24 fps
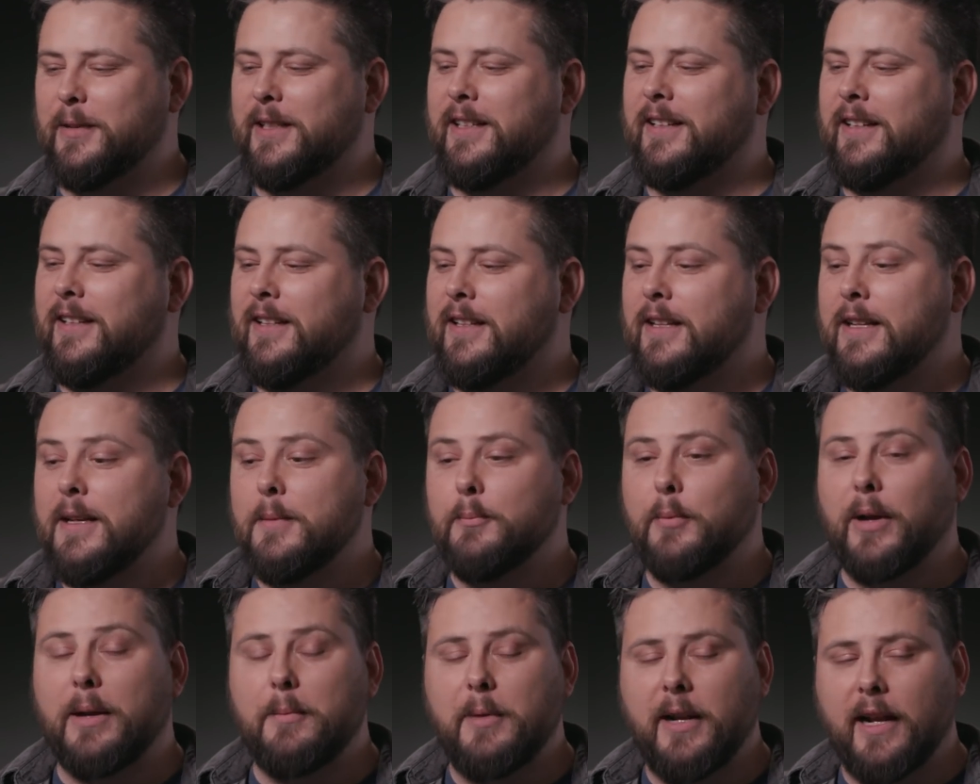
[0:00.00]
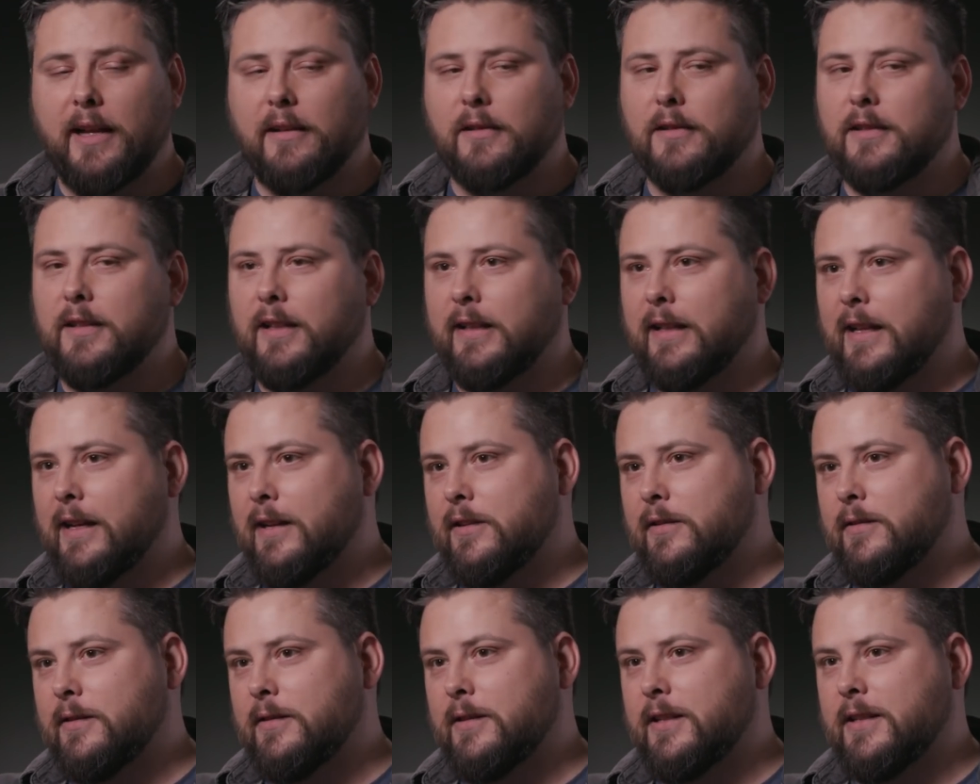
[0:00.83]
But, but I mean, I learned a
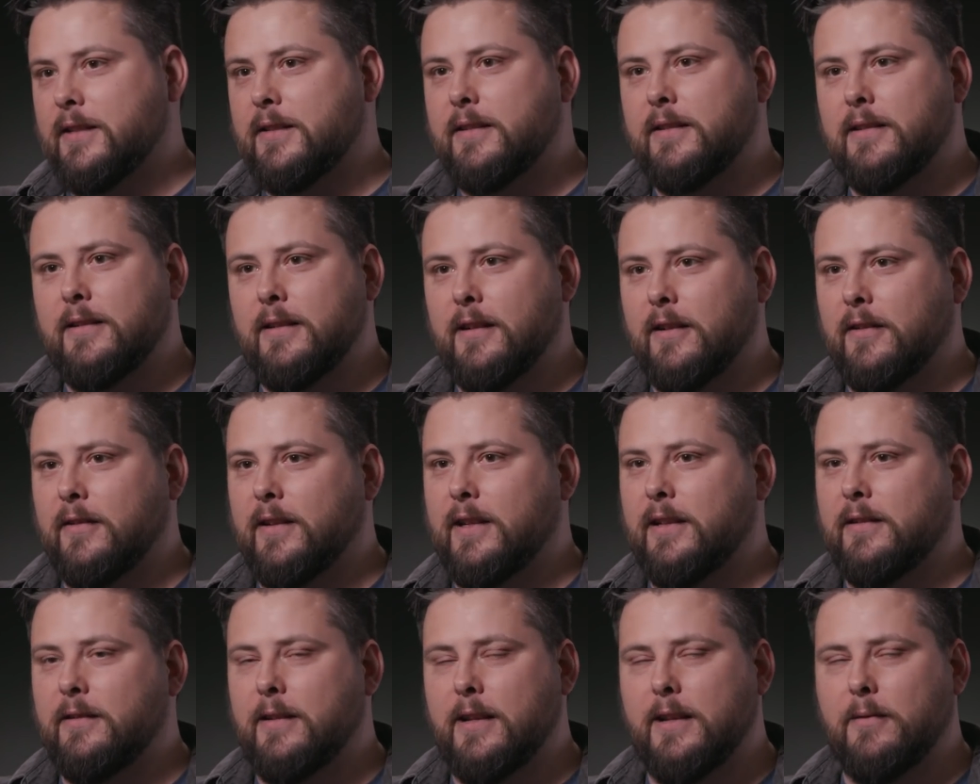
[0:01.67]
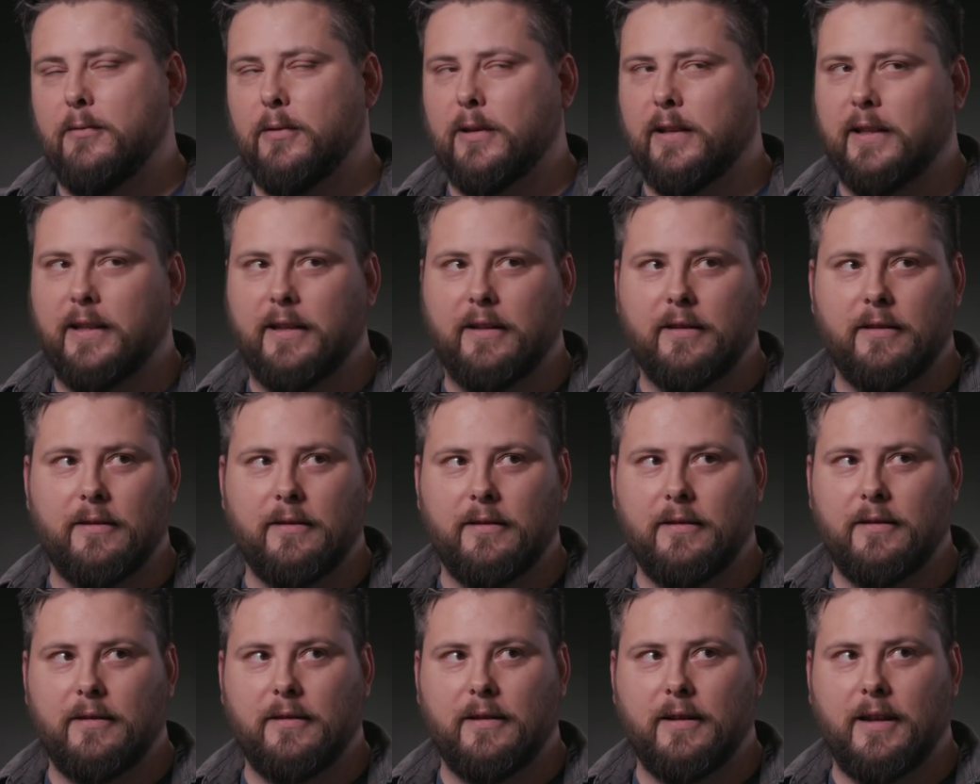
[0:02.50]
lot. Just you know, he he really,
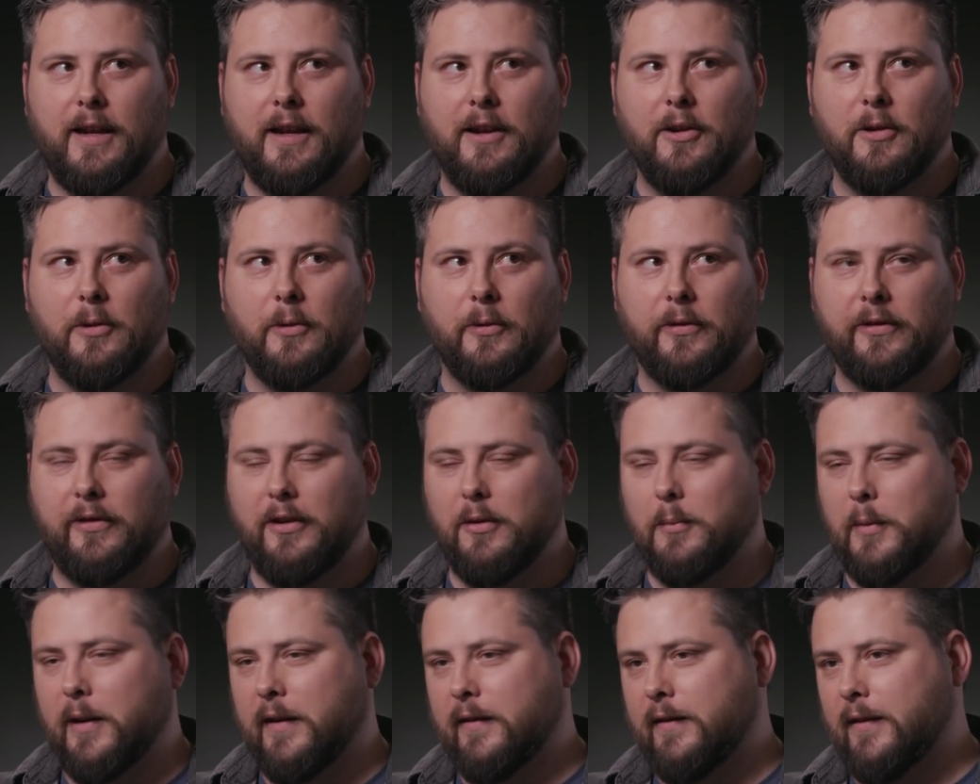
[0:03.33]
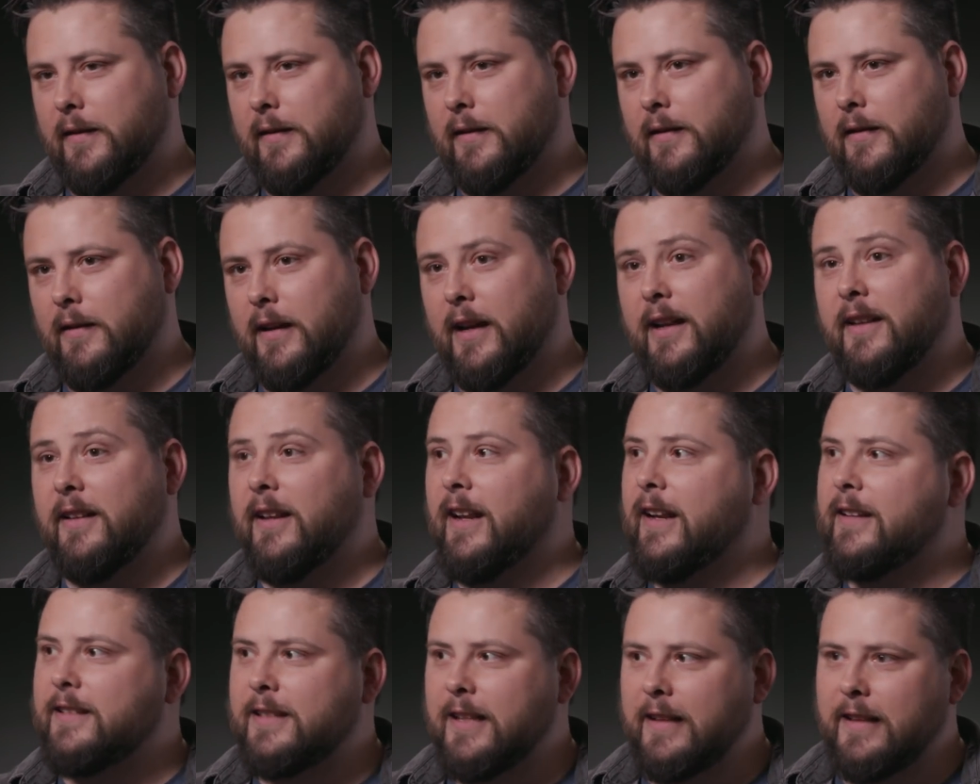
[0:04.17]
I owe so much to Doug, I,
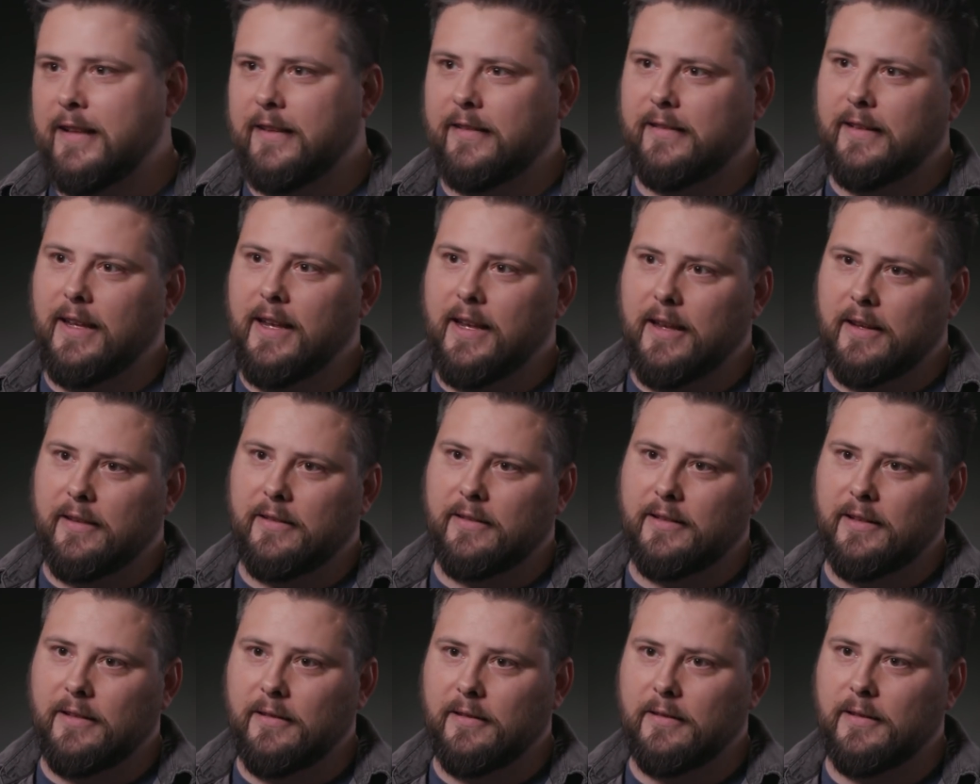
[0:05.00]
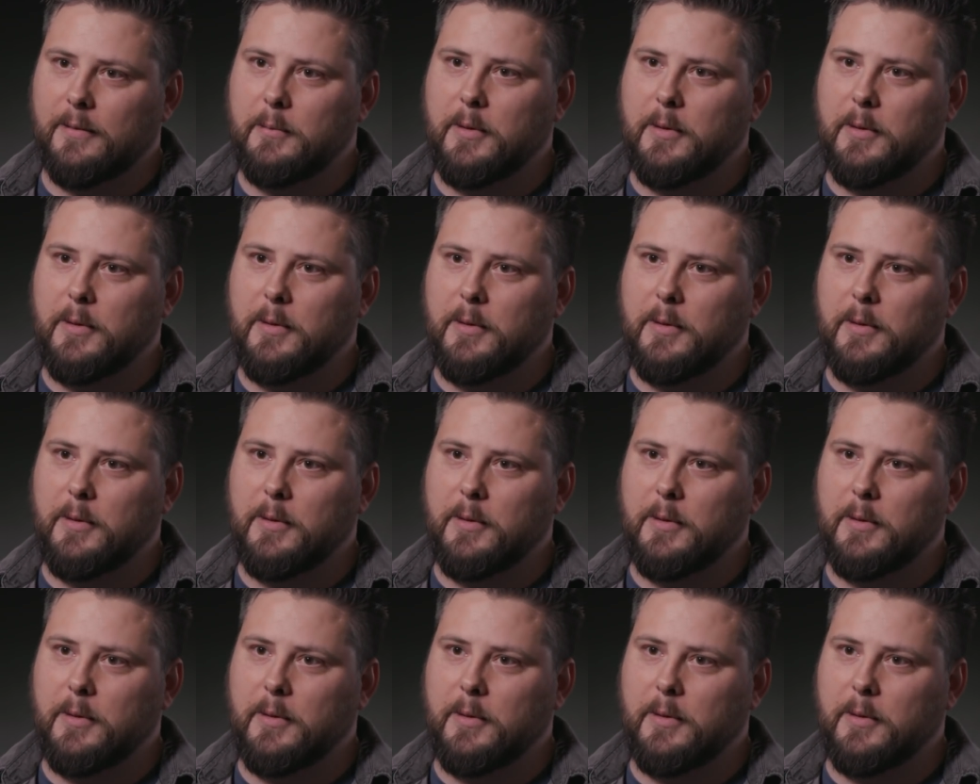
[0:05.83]
and to this day still.